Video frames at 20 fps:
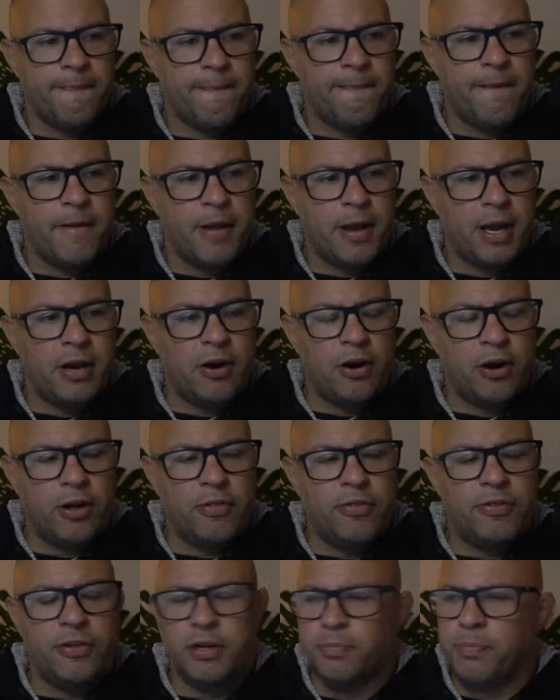and I don't
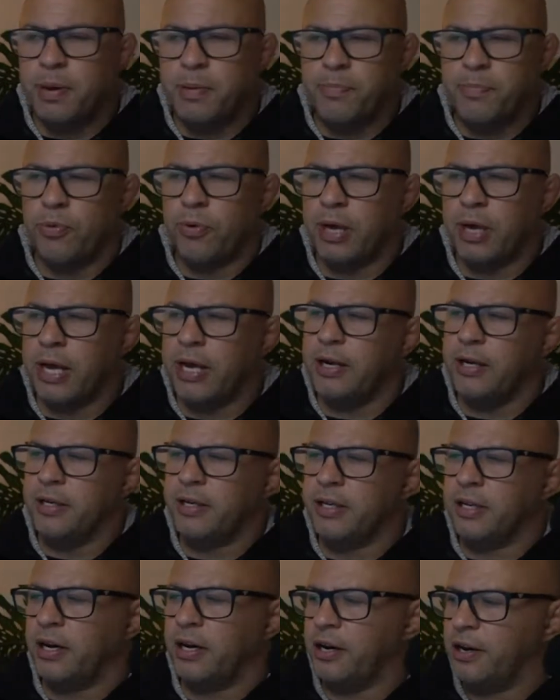think people get it. I
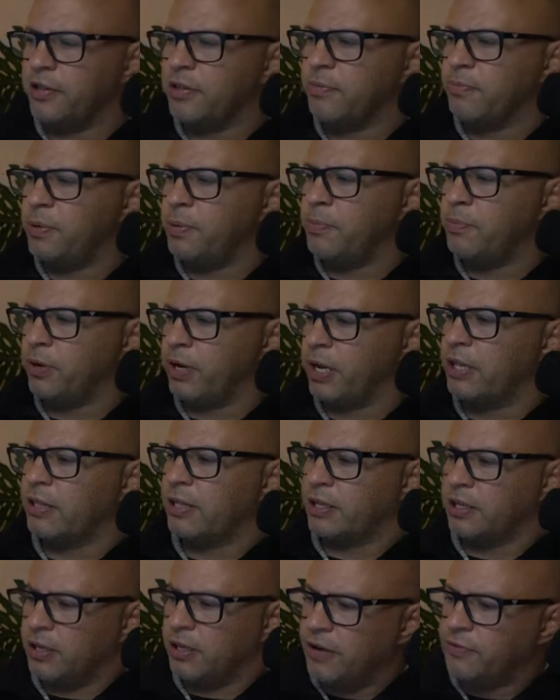don't think people get that
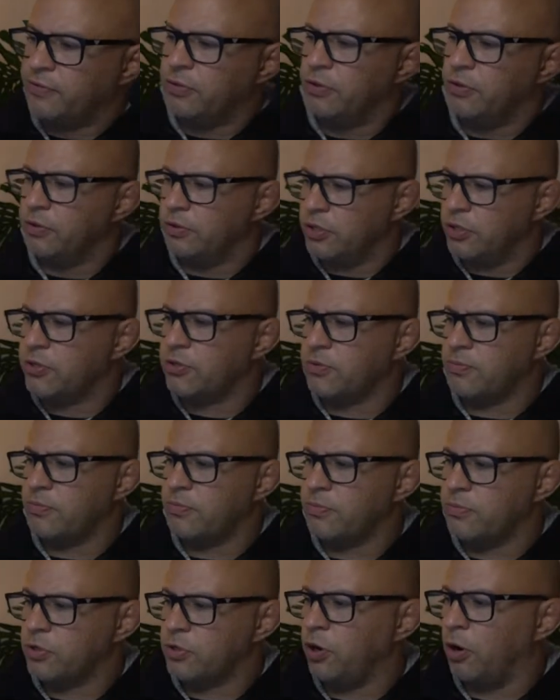you have to just
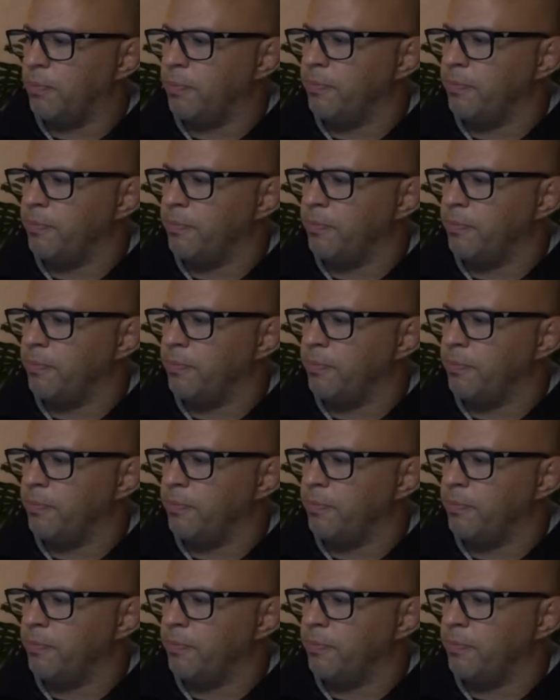stop.